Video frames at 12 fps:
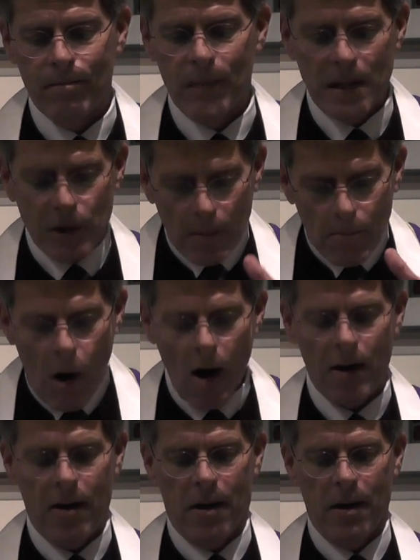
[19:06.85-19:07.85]
It's a
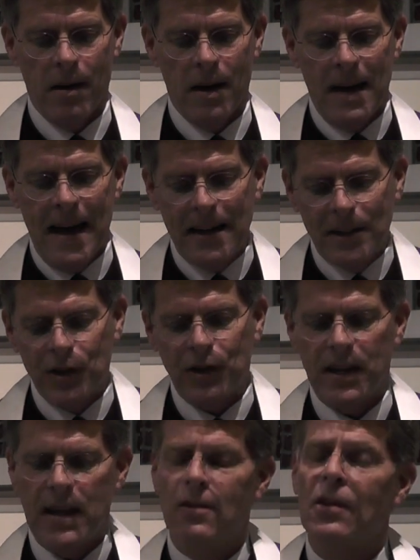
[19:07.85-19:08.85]
marker and a
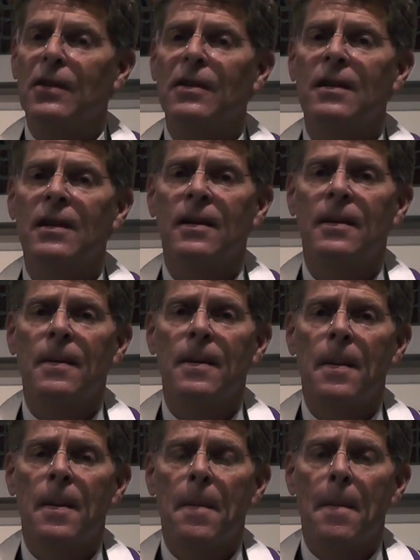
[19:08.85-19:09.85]
signal
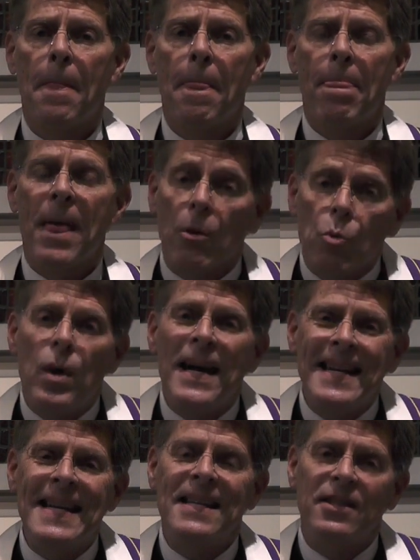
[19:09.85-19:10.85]
that we
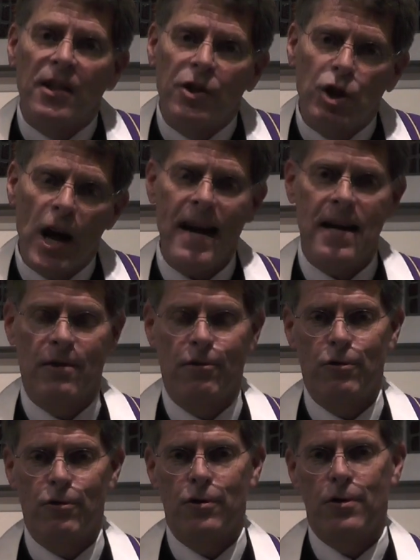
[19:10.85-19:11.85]
need to
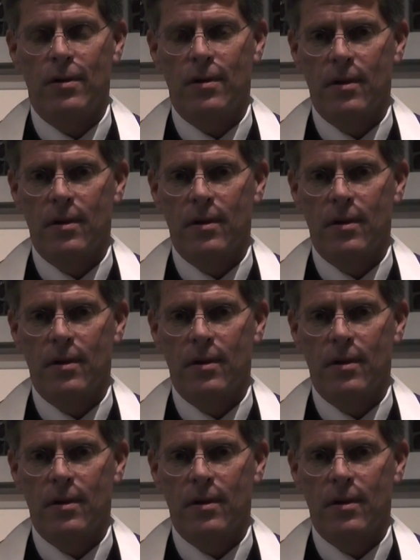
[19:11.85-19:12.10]
change.